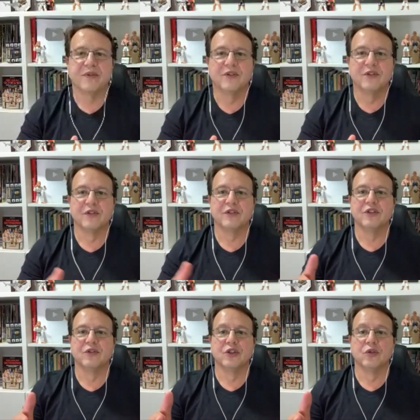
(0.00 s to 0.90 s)
you
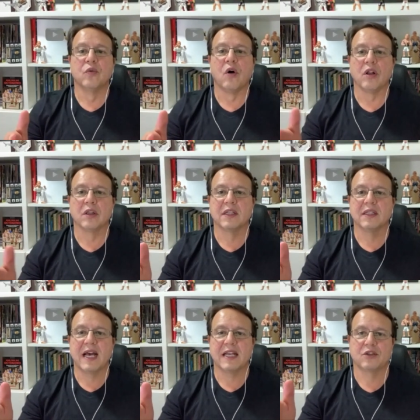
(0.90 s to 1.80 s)
you you won the
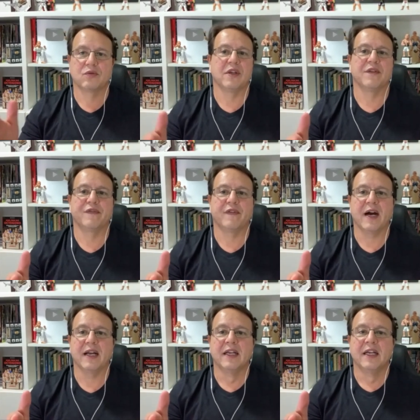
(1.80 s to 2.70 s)
last three
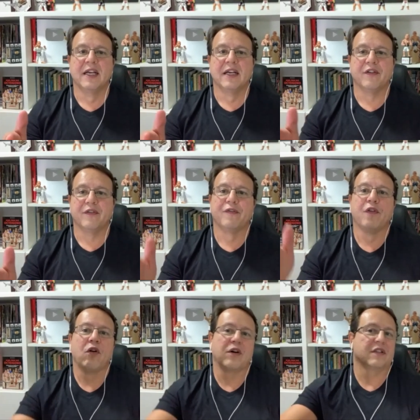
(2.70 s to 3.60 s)
fight,
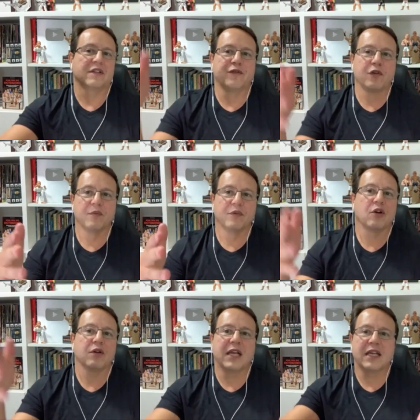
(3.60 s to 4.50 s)
four from
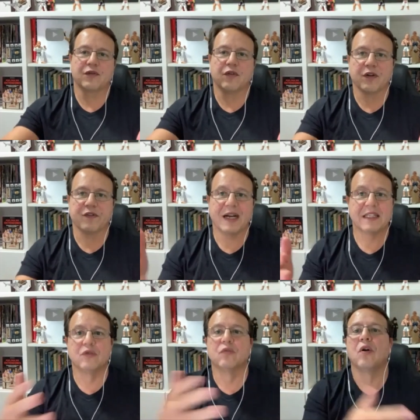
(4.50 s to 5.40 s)
your last four
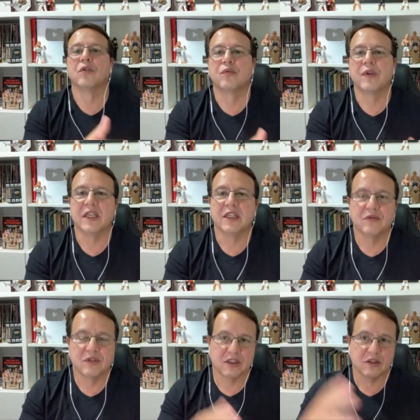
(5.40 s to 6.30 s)
fights. You won three.
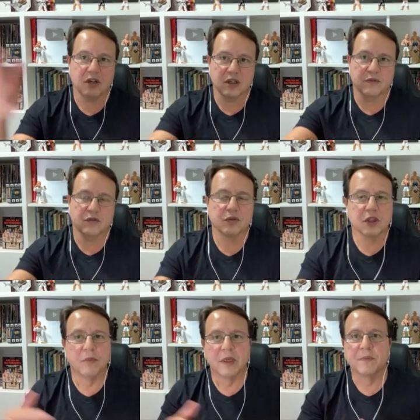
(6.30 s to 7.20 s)
You just lost to
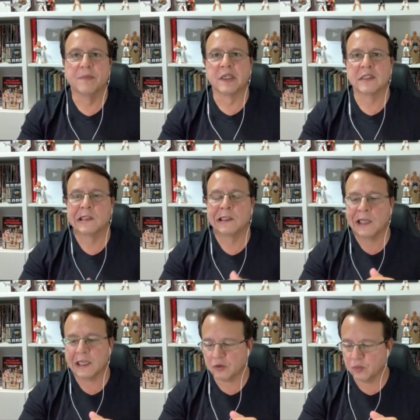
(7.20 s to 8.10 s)
Gilbert Burns the
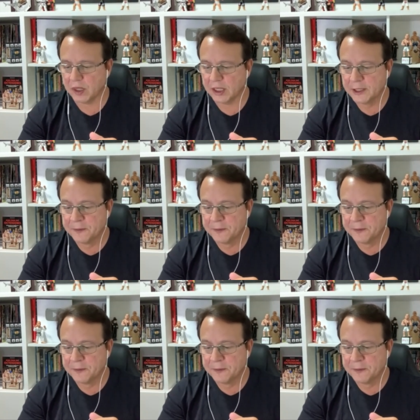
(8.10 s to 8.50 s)
last one,